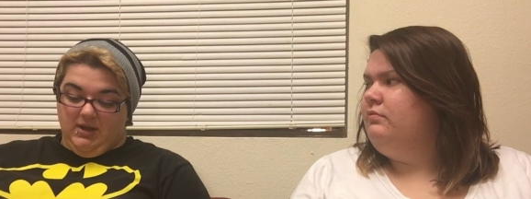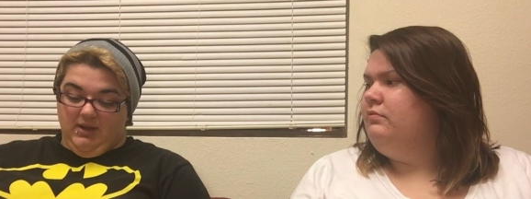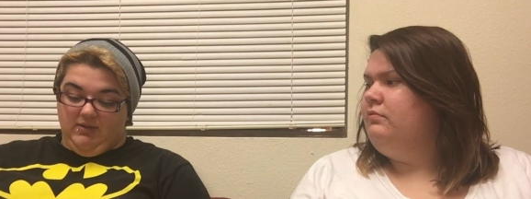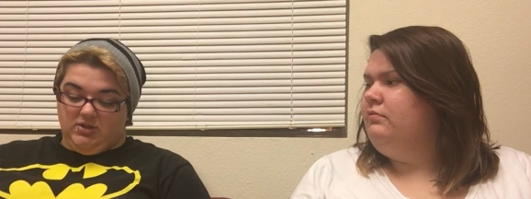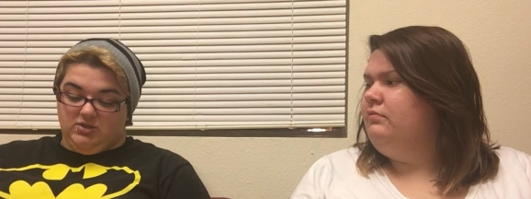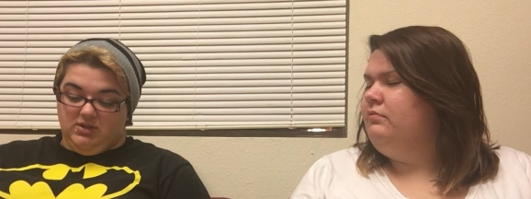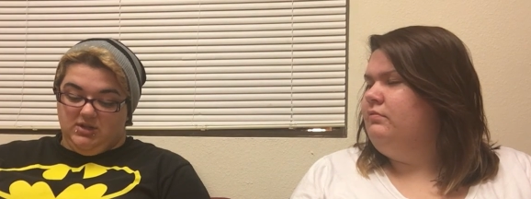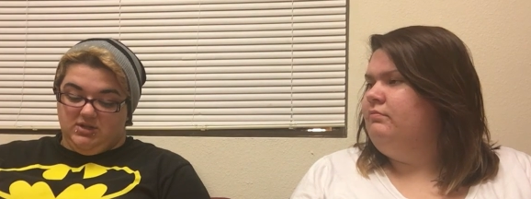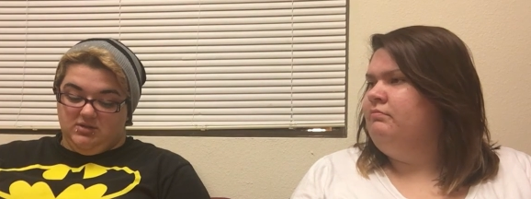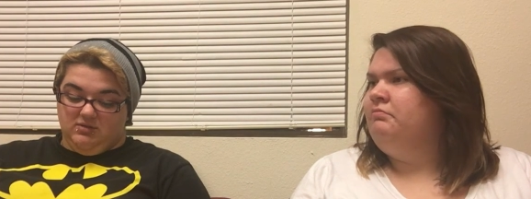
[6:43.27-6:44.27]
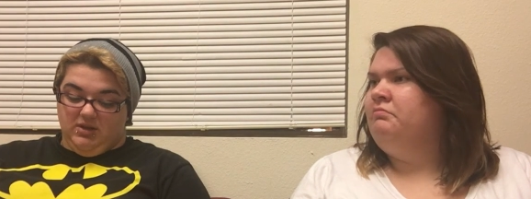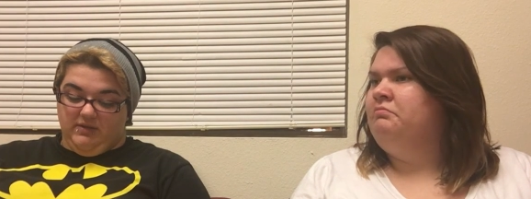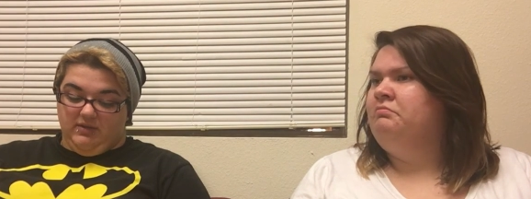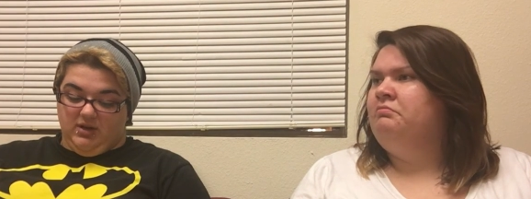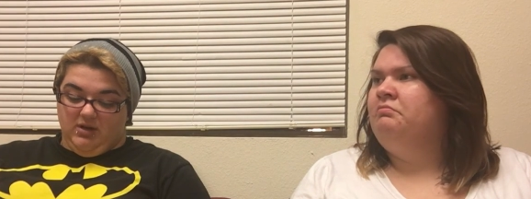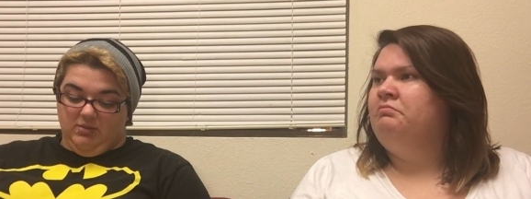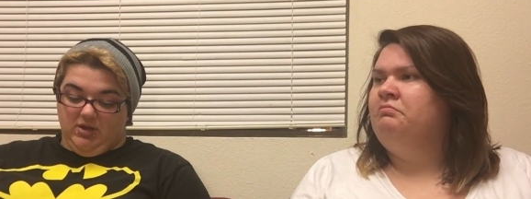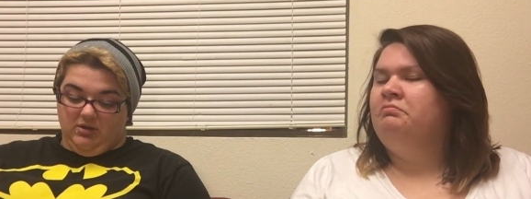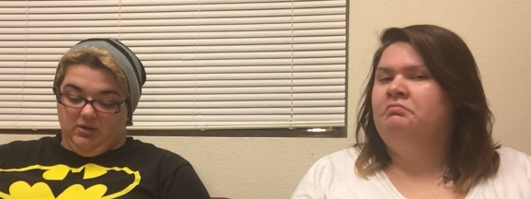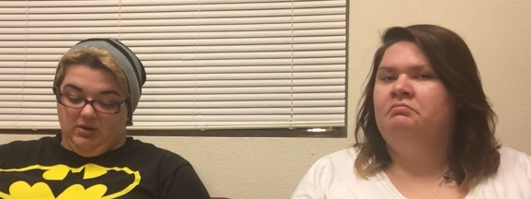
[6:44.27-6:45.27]
Speaker 1: Eventually, they turned to a life of crime,
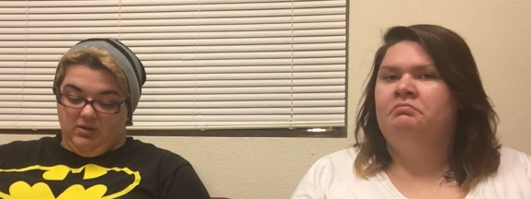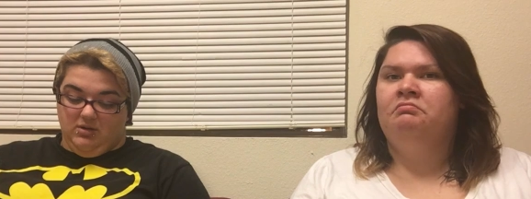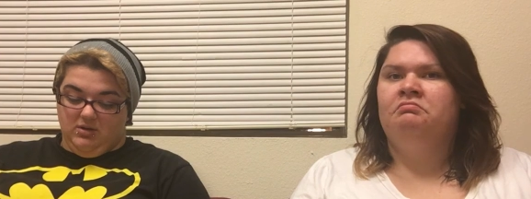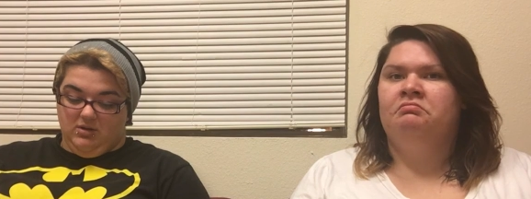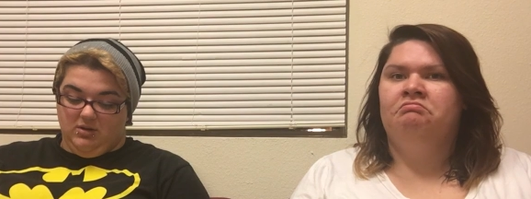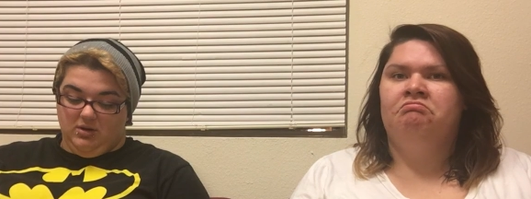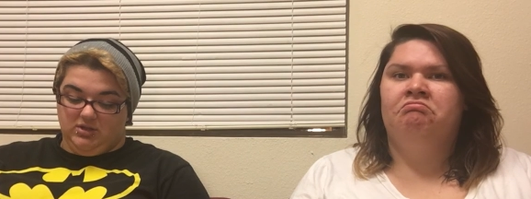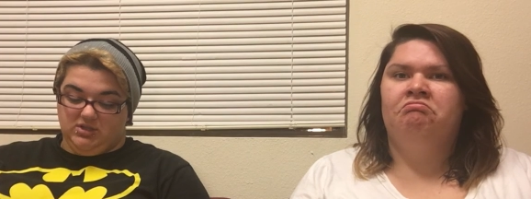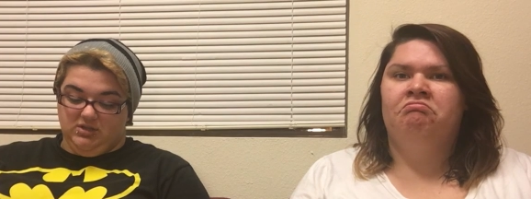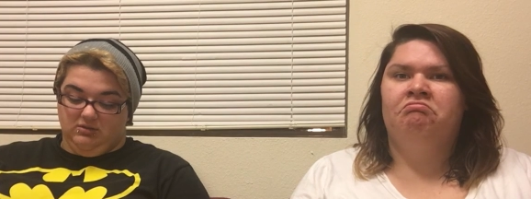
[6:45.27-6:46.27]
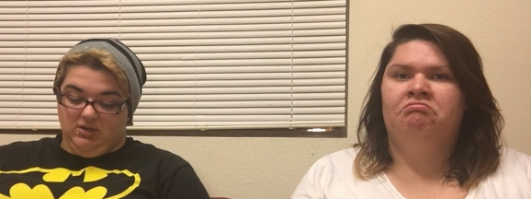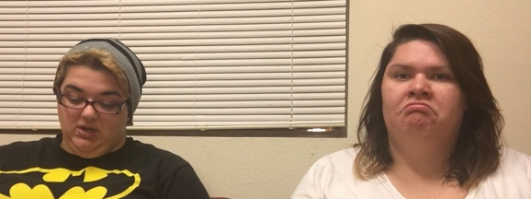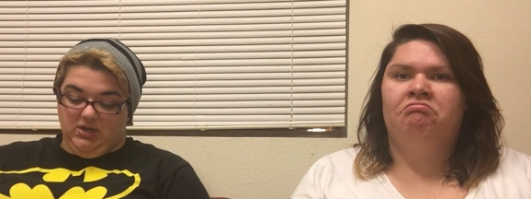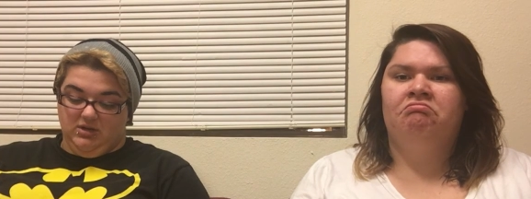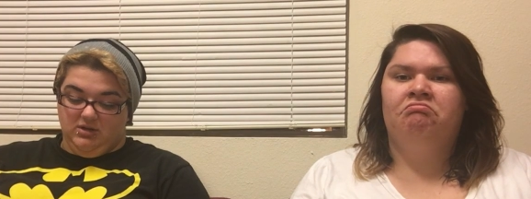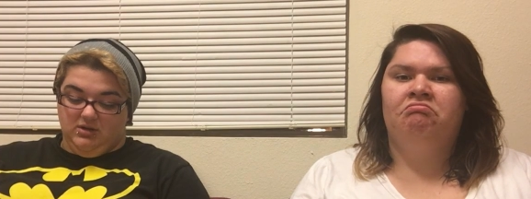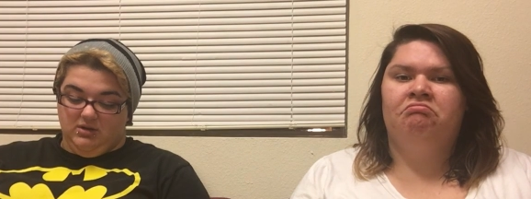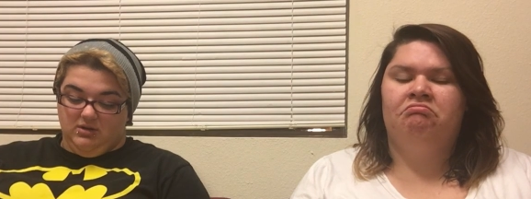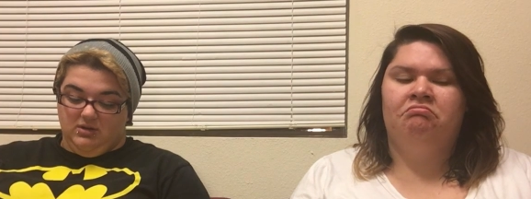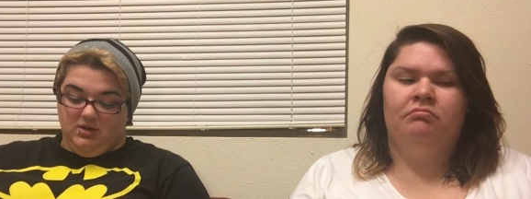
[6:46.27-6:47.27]
becoming hoggishly greedy.
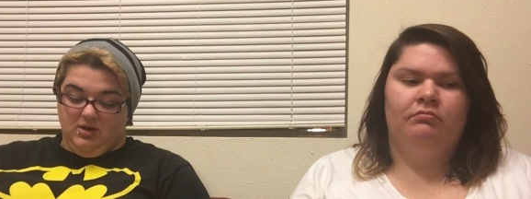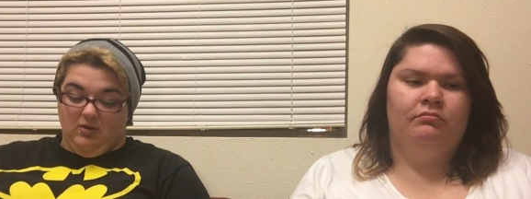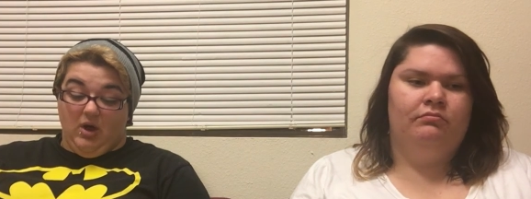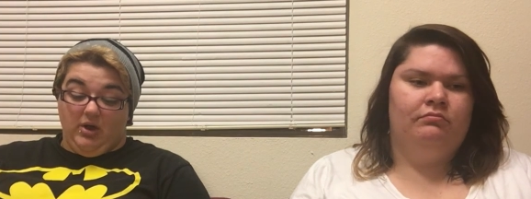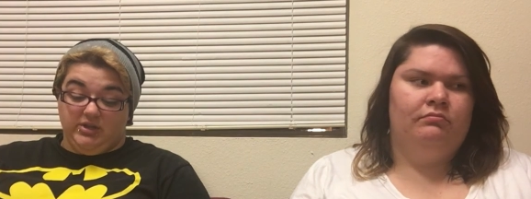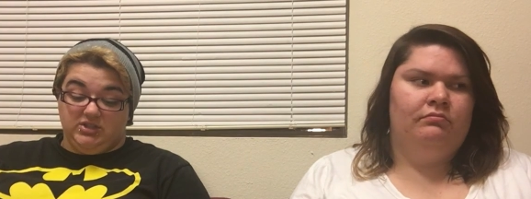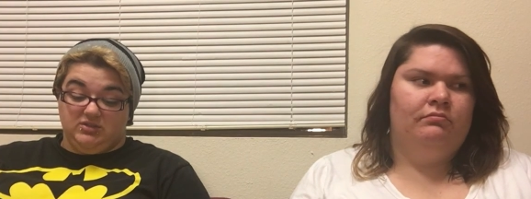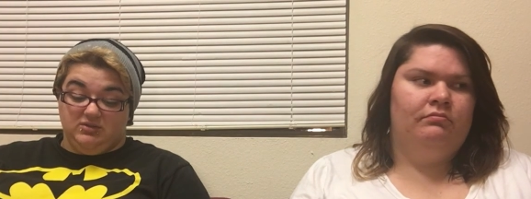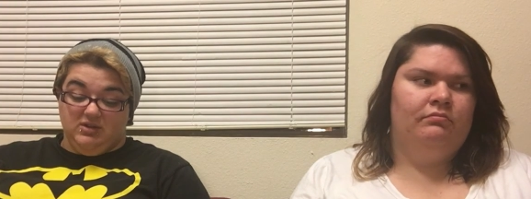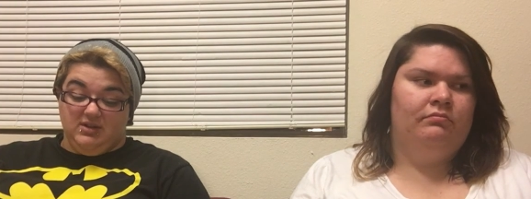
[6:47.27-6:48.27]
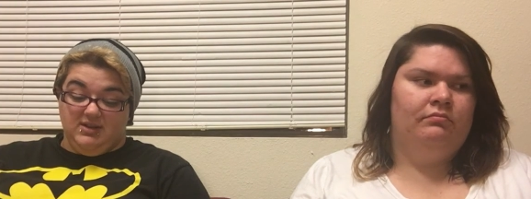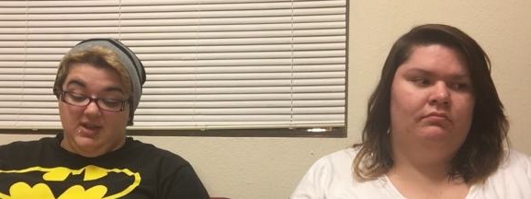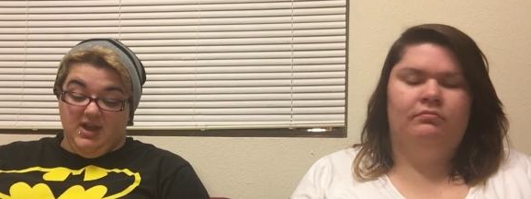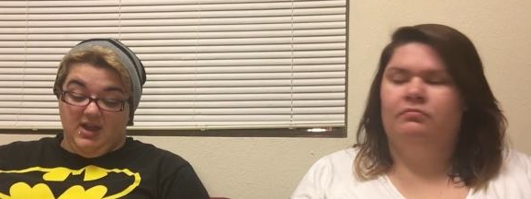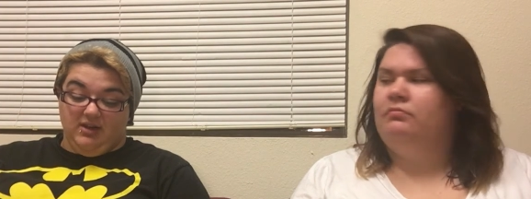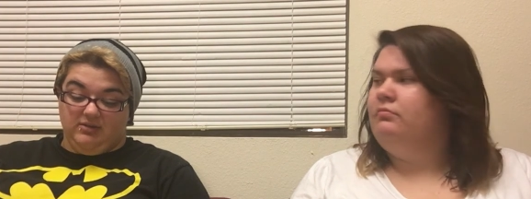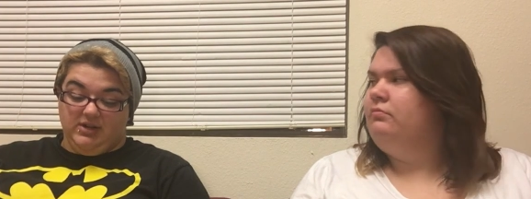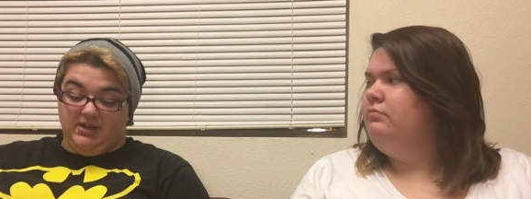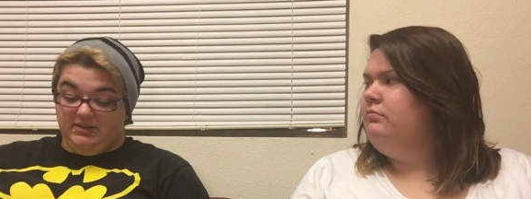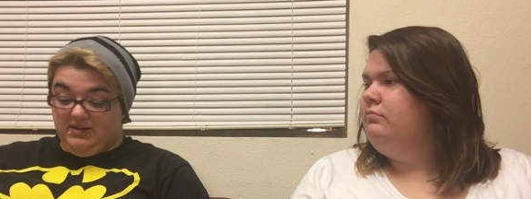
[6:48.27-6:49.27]
Oh, hoggish... Yeah,
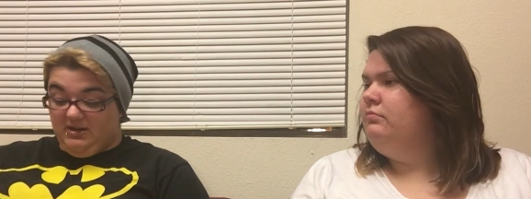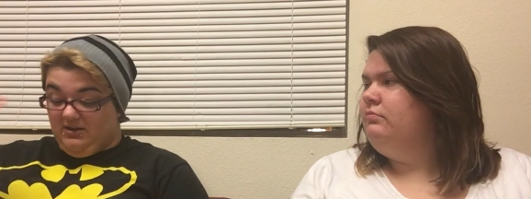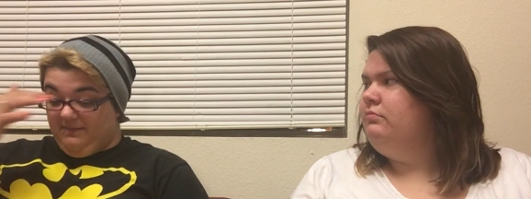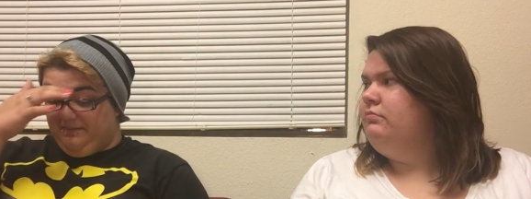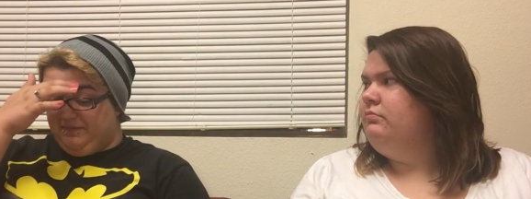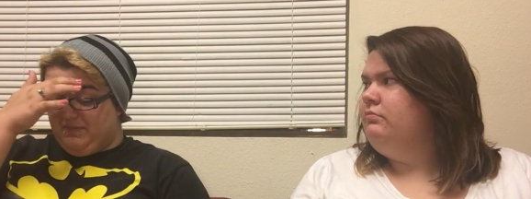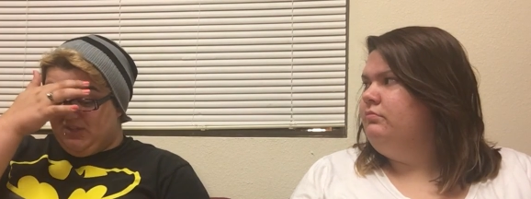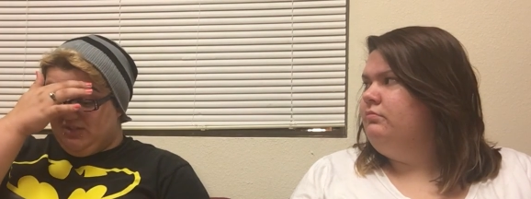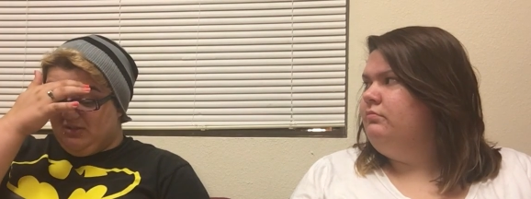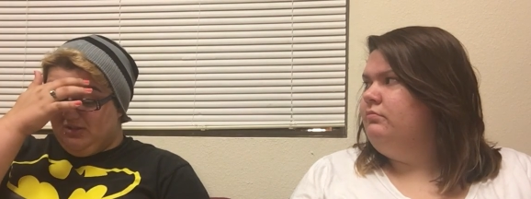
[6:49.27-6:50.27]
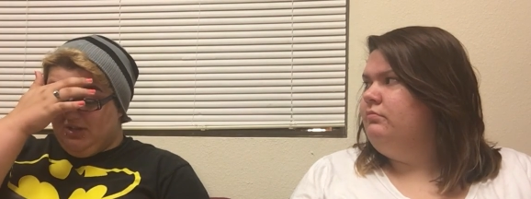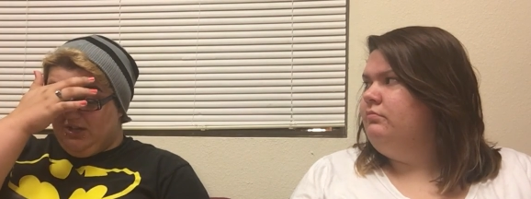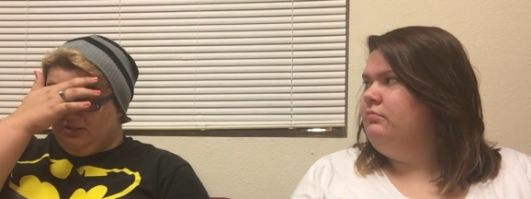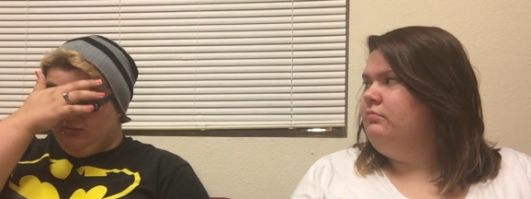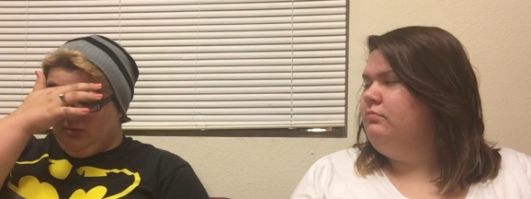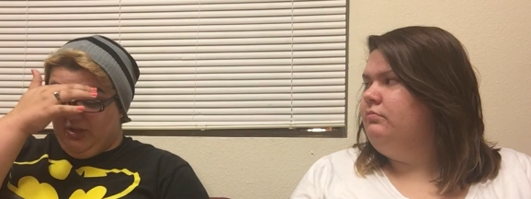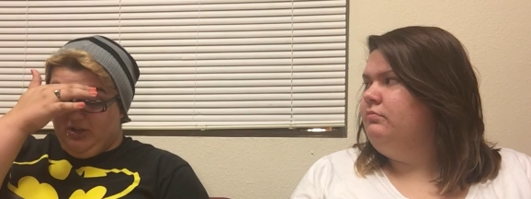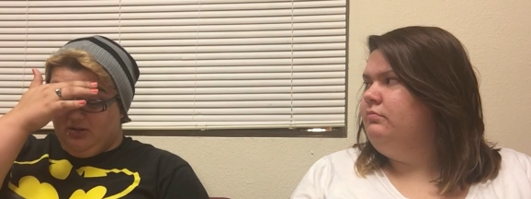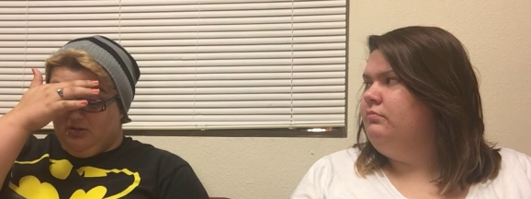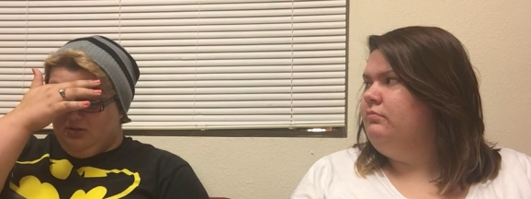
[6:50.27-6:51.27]
greedy and, um... Doctor
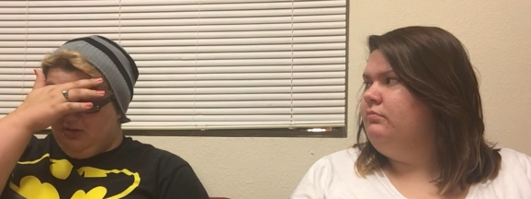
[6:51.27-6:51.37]
Blight.